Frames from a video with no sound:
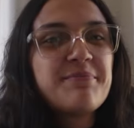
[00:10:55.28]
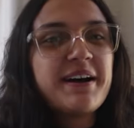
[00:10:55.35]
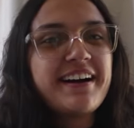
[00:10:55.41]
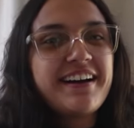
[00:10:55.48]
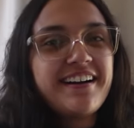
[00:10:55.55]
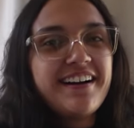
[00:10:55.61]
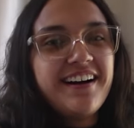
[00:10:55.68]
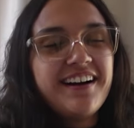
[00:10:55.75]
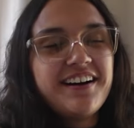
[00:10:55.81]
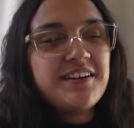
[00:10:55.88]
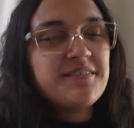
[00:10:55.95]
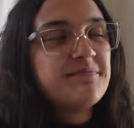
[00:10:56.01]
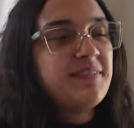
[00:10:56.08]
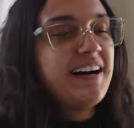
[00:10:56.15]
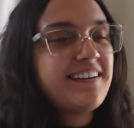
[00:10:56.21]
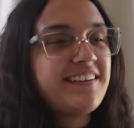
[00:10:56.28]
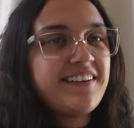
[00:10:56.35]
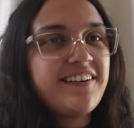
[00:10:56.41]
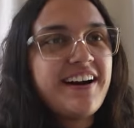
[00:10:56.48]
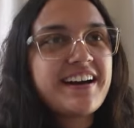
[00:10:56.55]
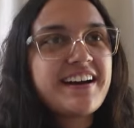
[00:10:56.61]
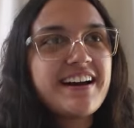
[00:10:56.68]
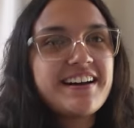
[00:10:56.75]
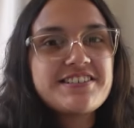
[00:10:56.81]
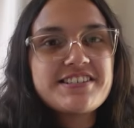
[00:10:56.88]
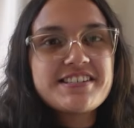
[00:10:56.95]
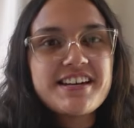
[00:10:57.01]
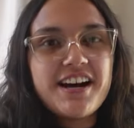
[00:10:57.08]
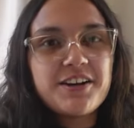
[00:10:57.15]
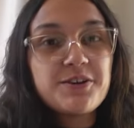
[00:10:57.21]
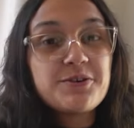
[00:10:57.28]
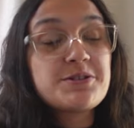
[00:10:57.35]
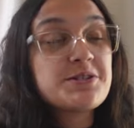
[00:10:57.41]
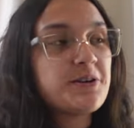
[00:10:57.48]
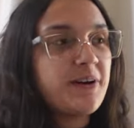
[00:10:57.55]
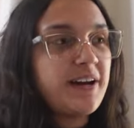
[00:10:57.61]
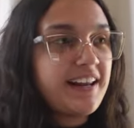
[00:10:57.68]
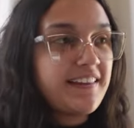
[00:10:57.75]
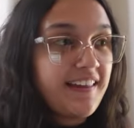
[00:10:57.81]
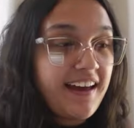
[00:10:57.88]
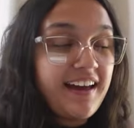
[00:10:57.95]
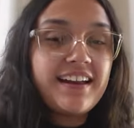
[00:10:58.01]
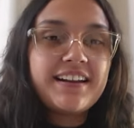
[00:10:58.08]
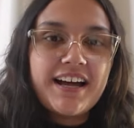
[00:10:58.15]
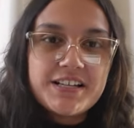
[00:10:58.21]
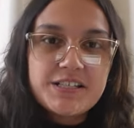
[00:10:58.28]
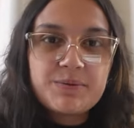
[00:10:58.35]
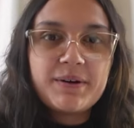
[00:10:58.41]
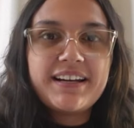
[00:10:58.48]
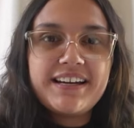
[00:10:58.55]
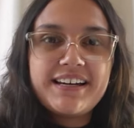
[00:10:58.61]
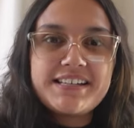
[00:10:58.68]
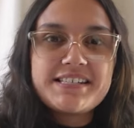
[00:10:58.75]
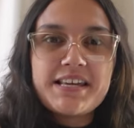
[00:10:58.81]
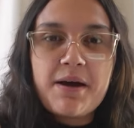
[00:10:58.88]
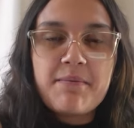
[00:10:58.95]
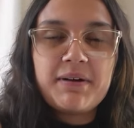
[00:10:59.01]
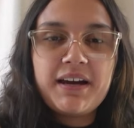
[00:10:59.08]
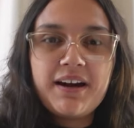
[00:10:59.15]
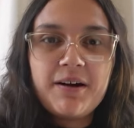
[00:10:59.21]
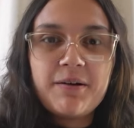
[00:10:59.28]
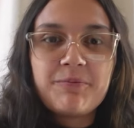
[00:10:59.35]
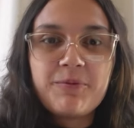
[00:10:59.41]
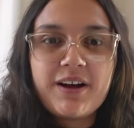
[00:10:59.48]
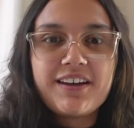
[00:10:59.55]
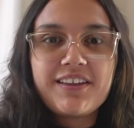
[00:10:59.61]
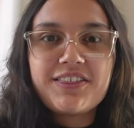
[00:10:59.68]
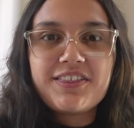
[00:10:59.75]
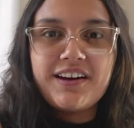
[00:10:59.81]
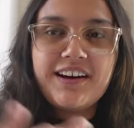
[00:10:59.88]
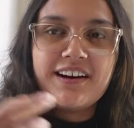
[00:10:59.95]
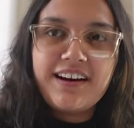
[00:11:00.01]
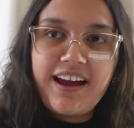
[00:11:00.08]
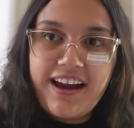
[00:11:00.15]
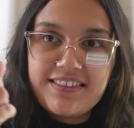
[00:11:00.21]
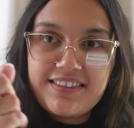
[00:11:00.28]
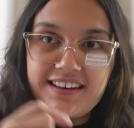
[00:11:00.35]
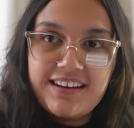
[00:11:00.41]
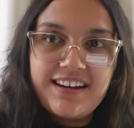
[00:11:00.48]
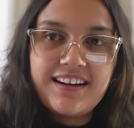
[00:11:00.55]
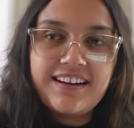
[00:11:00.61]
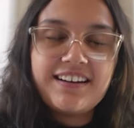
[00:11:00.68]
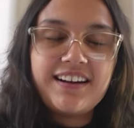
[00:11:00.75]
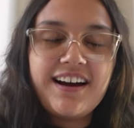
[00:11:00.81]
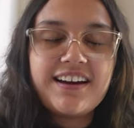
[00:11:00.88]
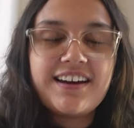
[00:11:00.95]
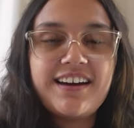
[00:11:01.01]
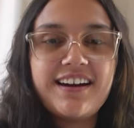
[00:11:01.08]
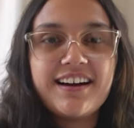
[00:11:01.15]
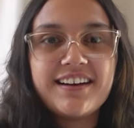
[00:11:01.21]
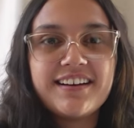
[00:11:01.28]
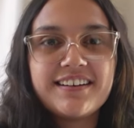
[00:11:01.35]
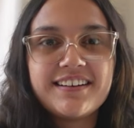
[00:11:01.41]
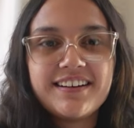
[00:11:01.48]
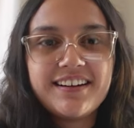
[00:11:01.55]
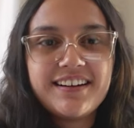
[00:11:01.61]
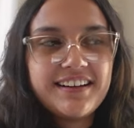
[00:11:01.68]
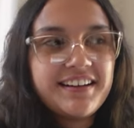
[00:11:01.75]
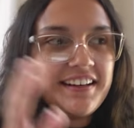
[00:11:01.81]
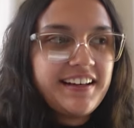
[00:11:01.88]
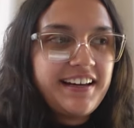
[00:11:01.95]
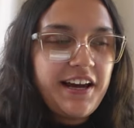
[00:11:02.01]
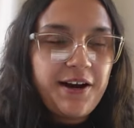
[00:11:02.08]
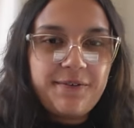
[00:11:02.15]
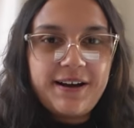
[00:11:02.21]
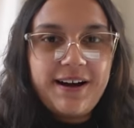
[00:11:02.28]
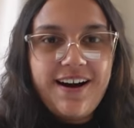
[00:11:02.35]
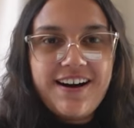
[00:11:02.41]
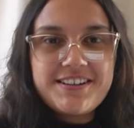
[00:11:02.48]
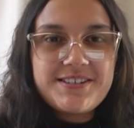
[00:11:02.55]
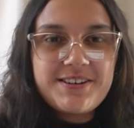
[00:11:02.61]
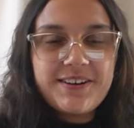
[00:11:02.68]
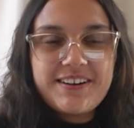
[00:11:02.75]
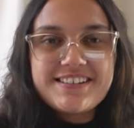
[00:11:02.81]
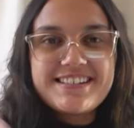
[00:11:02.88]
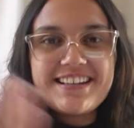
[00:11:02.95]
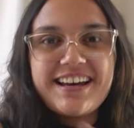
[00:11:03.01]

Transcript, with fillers: But um, I don't know. I kind of just got used now. to it. And then that's when he set me up with uh, Anthony and Lucky and here we are two years